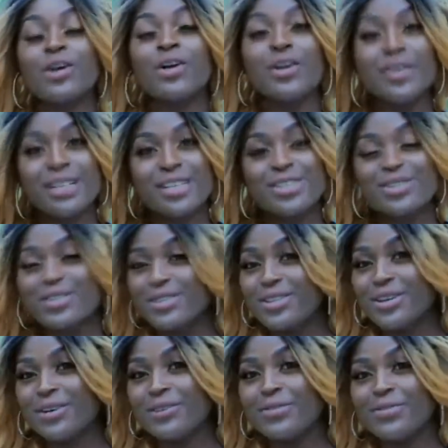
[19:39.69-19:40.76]
Connect
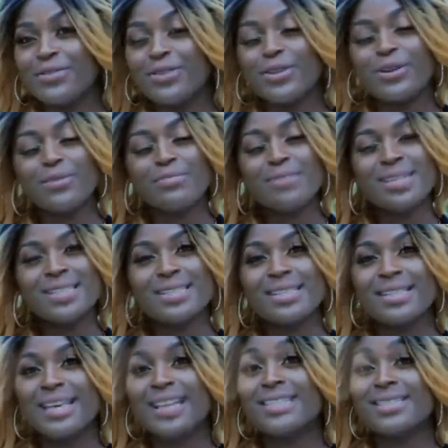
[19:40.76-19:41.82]
yourself, don't miss
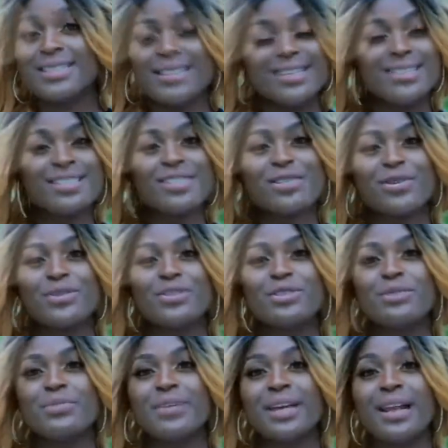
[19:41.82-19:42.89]
it, as this is going
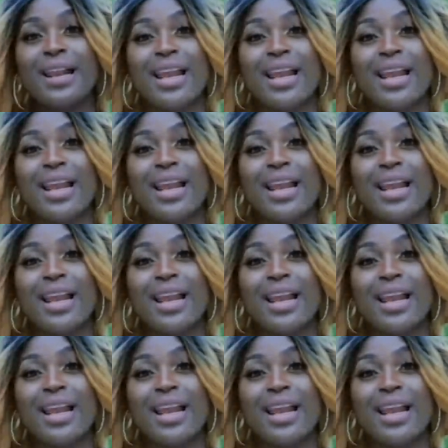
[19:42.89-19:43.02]
to be a